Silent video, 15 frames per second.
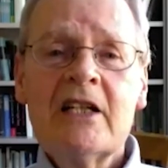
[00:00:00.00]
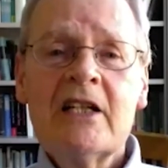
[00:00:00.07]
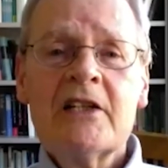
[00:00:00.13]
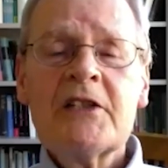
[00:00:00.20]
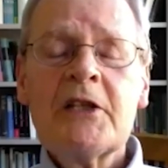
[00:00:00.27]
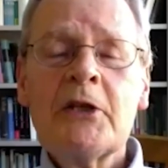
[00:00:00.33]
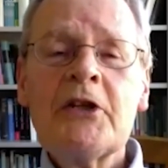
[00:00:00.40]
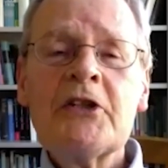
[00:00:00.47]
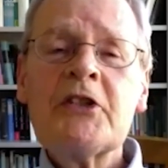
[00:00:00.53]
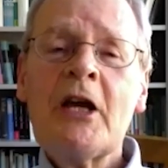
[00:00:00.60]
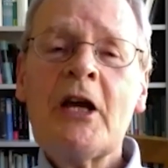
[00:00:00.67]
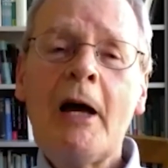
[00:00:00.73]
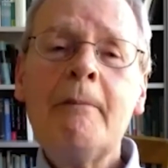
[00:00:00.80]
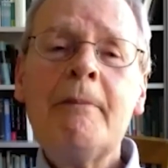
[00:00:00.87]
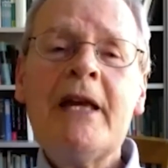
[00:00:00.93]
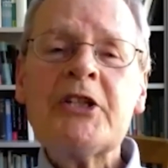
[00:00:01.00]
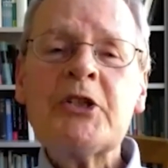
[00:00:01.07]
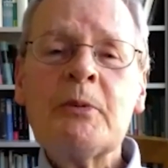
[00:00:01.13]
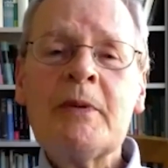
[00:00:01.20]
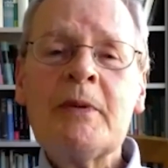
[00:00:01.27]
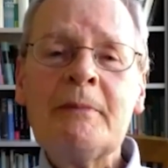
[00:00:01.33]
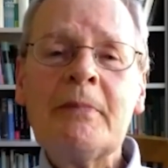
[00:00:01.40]
So there's a, a
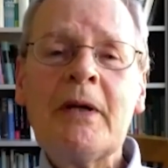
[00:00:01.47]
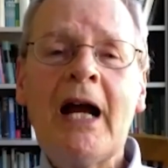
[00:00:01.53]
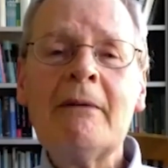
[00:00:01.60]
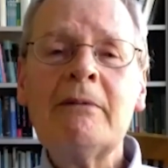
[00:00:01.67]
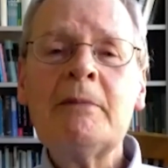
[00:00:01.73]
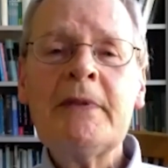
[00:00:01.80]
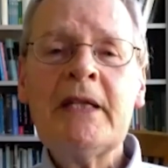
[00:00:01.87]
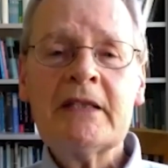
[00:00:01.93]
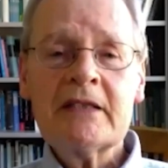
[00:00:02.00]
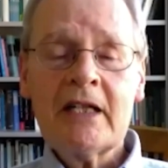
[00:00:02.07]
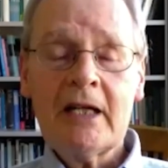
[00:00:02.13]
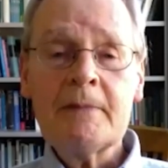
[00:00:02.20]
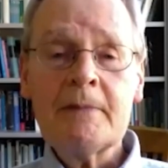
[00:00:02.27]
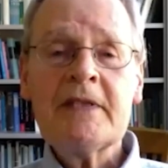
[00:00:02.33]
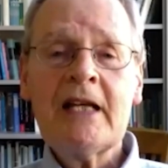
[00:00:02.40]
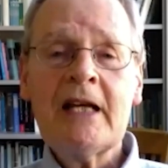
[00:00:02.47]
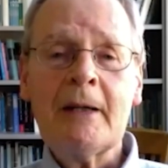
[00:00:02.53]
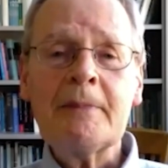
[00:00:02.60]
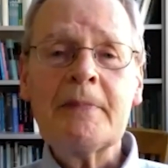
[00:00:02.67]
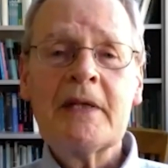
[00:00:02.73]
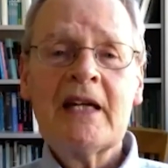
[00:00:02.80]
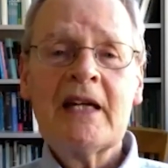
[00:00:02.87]
measurement problem that comes
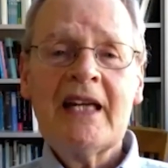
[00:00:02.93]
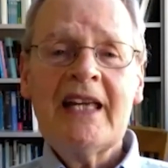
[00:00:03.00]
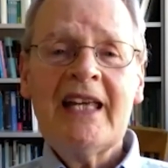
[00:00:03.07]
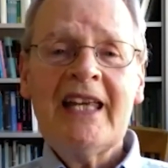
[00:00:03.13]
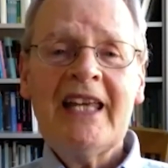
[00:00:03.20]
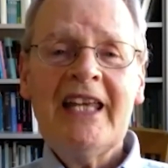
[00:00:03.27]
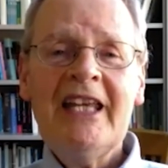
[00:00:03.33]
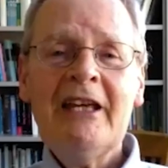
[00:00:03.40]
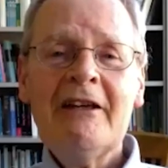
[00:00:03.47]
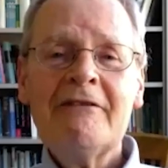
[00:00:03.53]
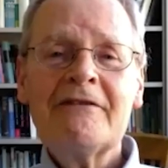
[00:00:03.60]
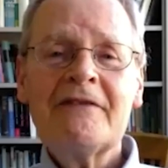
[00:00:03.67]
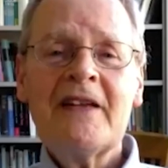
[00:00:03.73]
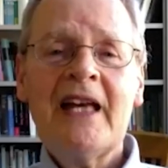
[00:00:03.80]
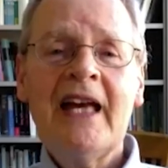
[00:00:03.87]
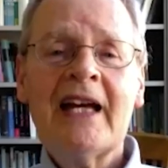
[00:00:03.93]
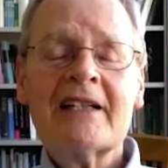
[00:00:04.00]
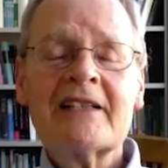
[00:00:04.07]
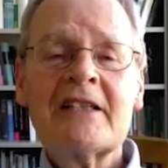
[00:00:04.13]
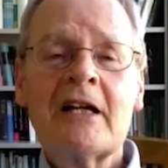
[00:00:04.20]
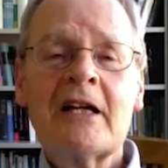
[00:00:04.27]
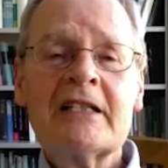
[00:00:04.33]
up if
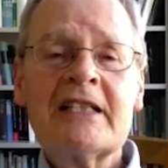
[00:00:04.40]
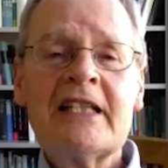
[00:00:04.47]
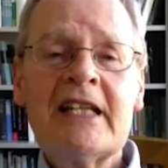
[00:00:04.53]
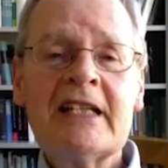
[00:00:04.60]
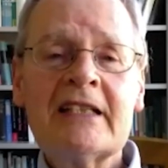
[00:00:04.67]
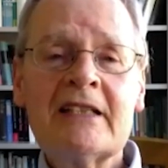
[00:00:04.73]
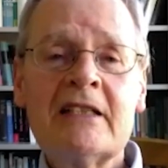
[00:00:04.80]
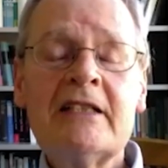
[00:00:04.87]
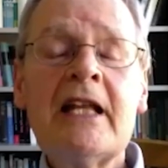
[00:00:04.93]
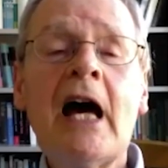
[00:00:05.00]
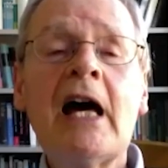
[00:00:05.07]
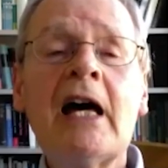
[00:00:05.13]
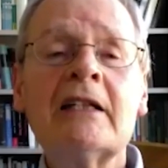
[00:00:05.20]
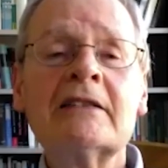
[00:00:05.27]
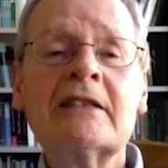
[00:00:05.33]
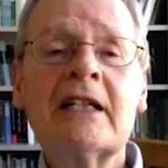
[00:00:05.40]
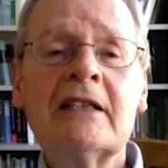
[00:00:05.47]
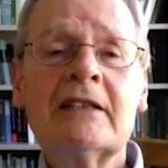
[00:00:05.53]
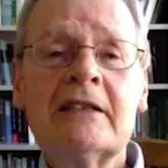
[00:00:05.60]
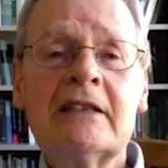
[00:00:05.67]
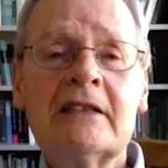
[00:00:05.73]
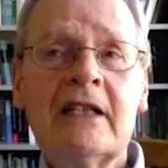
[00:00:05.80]
acts are taken non
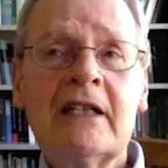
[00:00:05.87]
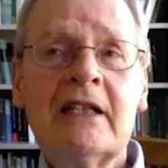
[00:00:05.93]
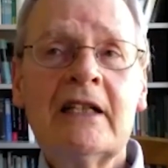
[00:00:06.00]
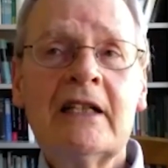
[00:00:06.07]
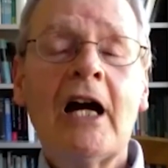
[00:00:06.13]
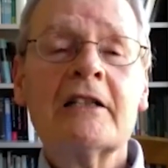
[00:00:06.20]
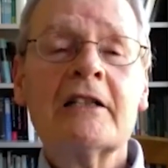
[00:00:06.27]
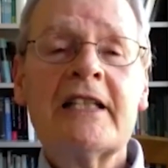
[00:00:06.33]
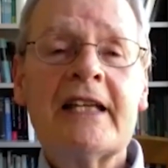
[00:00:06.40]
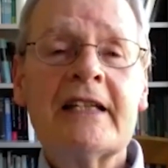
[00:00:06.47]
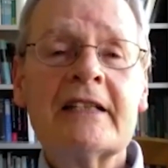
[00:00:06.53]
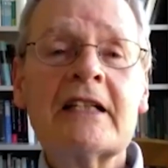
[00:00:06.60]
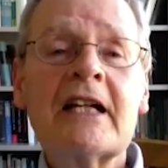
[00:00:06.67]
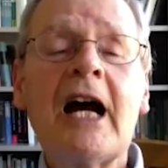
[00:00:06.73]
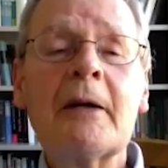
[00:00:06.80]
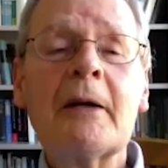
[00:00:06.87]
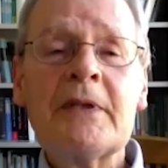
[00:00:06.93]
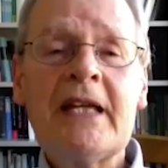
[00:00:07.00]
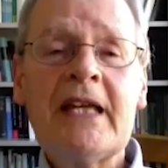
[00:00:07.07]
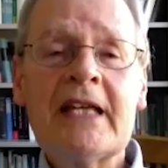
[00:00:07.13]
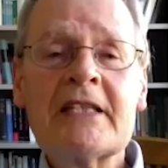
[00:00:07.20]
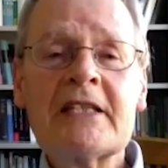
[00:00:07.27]
are taken
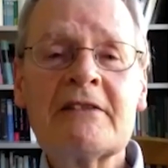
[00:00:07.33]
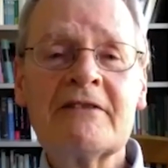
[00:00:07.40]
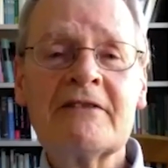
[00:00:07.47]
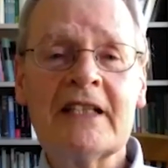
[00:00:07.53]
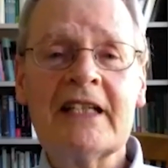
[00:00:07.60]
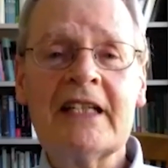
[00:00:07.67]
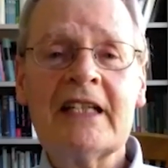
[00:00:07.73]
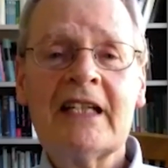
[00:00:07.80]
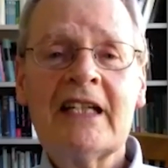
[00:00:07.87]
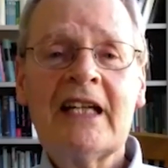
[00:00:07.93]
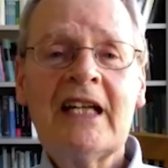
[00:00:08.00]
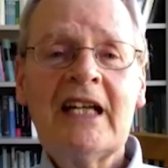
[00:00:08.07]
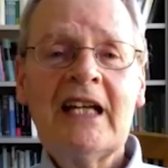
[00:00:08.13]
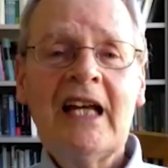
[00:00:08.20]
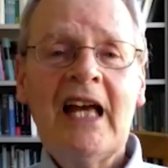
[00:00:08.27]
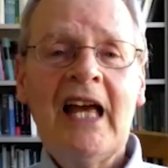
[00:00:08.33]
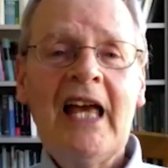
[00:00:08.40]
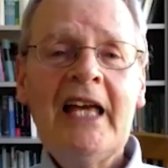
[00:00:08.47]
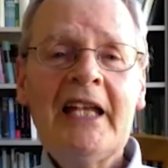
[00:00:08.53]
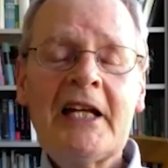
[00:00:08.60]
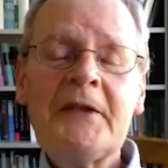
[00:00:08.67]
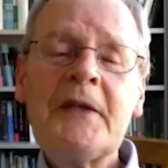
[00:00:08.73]
comprehensively.
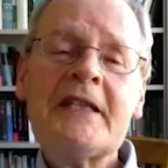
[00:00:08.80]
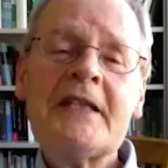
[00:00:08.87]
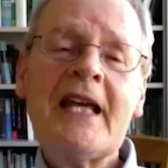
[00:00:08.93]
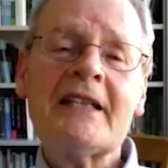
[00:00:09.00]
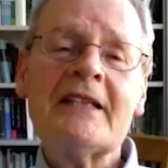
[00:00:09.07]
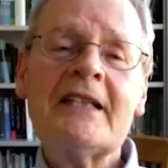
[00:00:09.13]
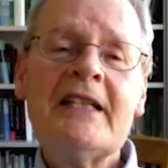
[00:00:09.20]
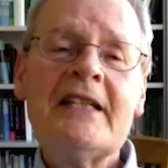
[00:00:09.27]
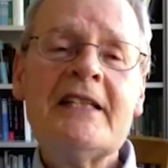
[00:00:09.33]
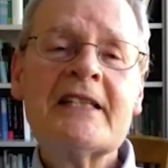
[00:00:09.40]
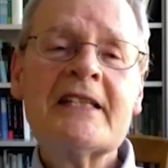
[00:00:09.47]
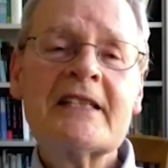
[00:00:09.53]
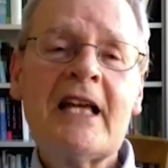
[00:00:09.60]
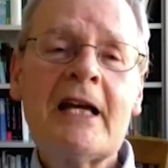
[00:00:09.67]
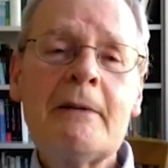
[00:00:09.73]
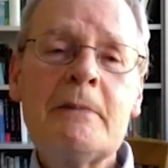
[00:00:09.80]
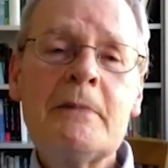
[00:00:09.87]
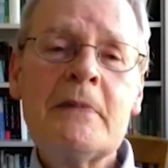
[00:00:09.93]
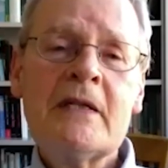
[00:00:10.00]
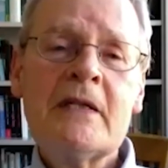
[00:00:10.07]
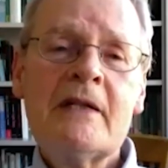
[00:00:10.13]
And I think that leads some